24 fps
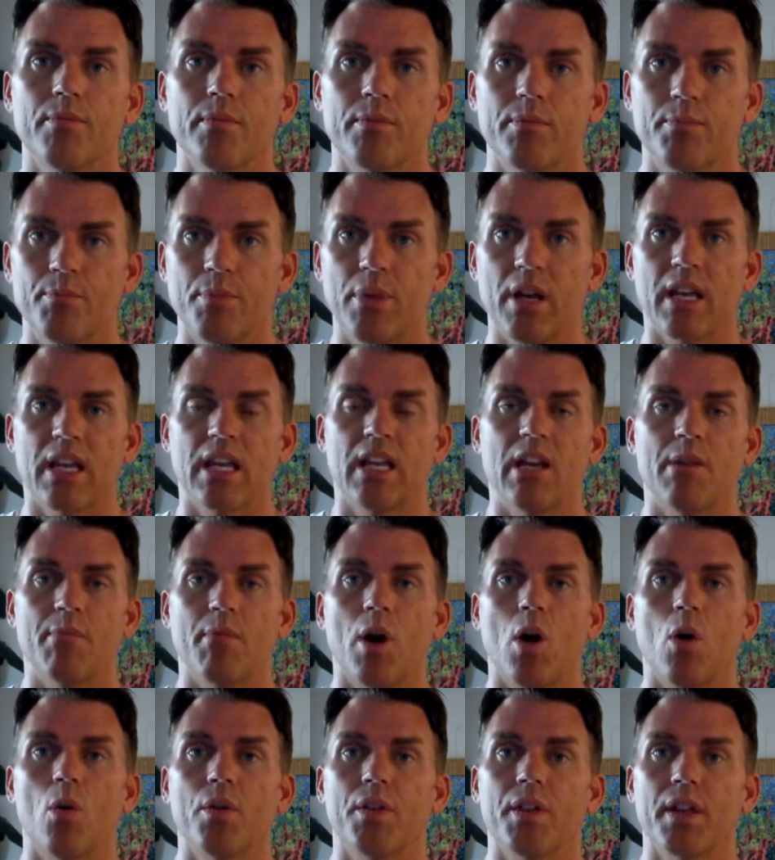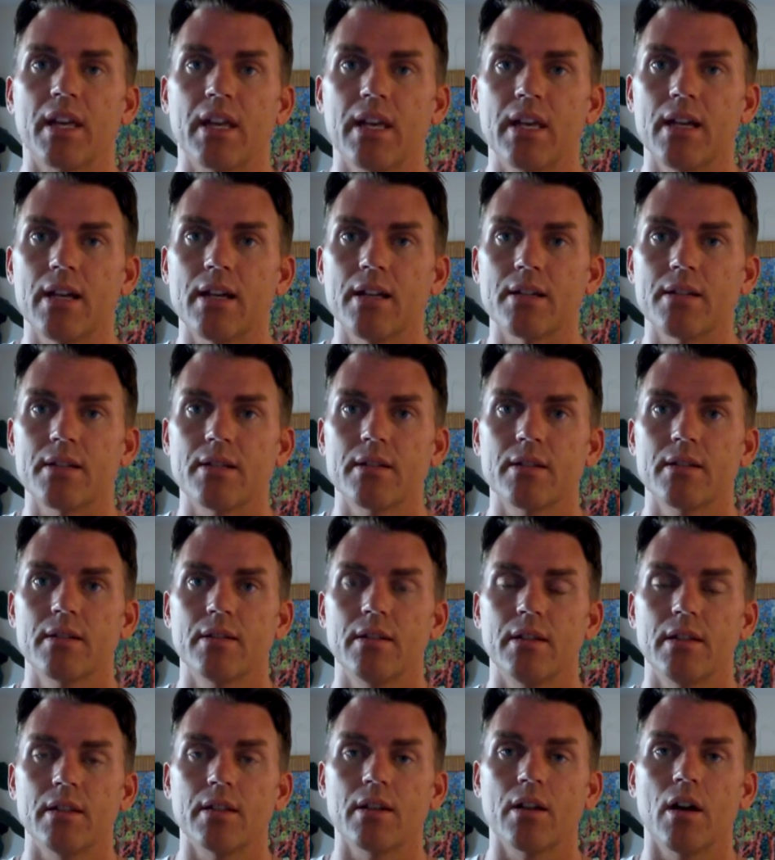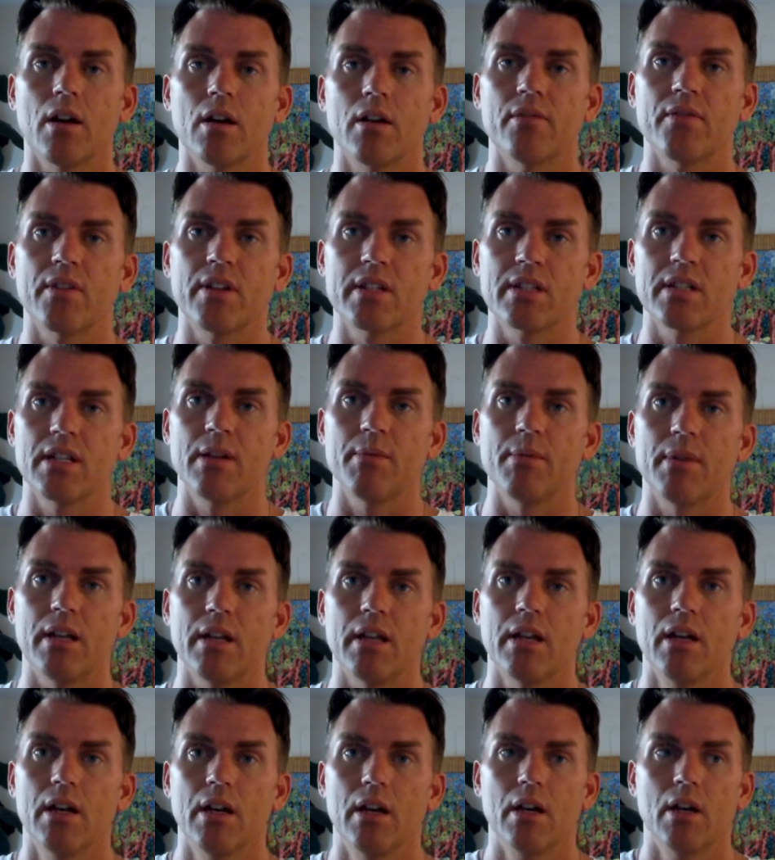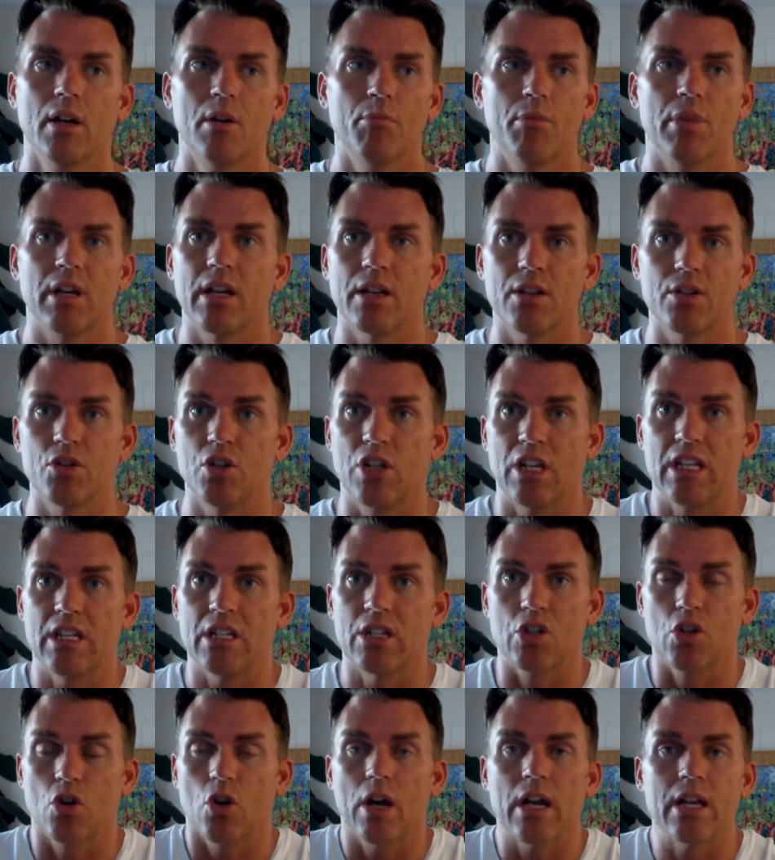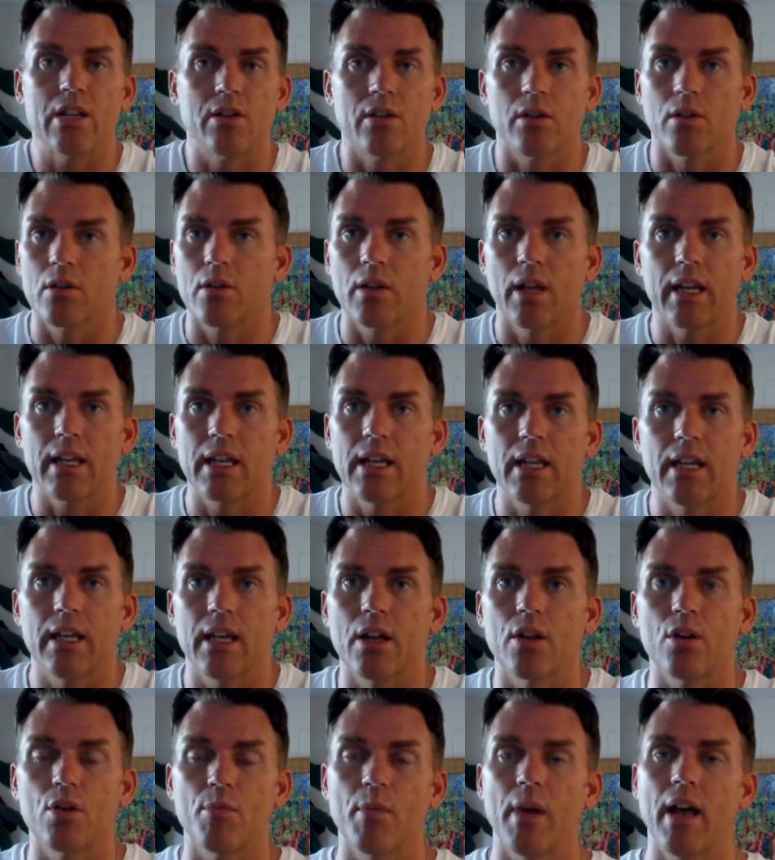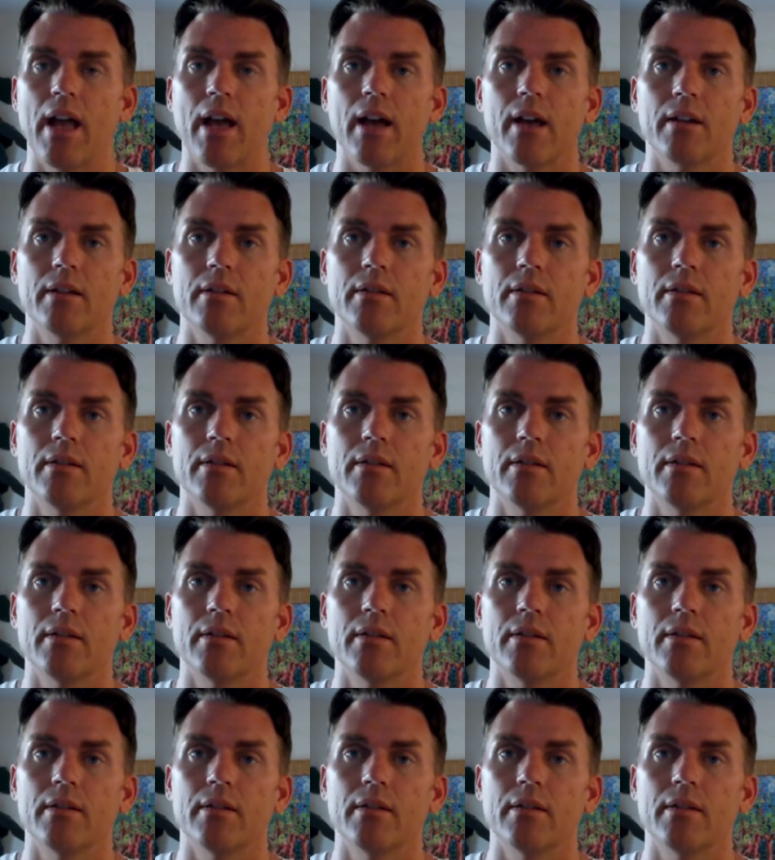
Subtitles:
pick him out with a kiss in the Garden of Gethsemane, because Jesus Christ looked like any other man.